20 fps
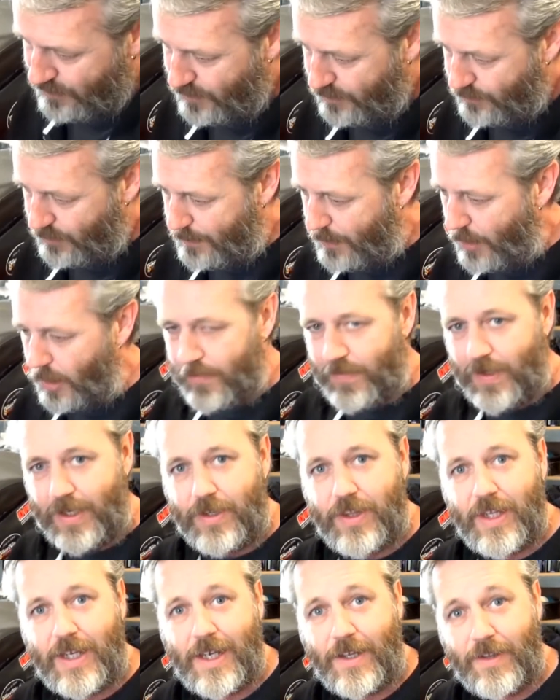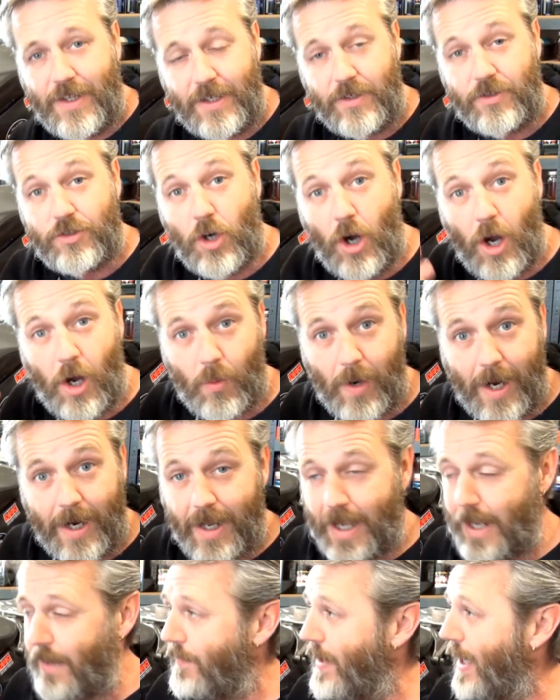remove anything and then dry away
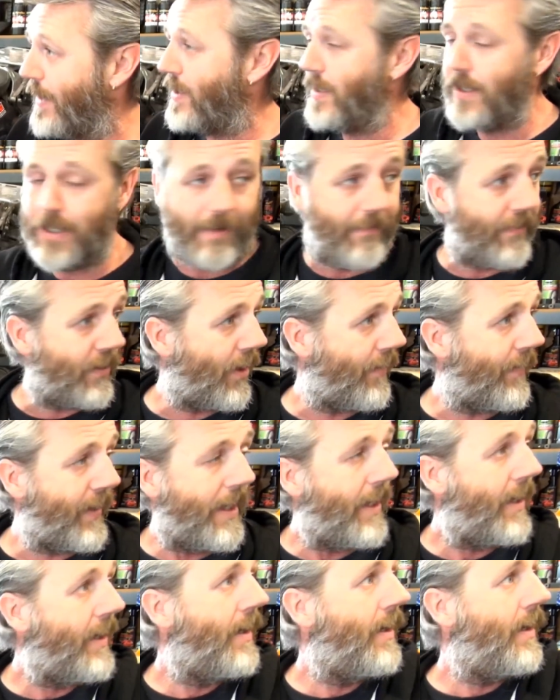to have nothing left on there.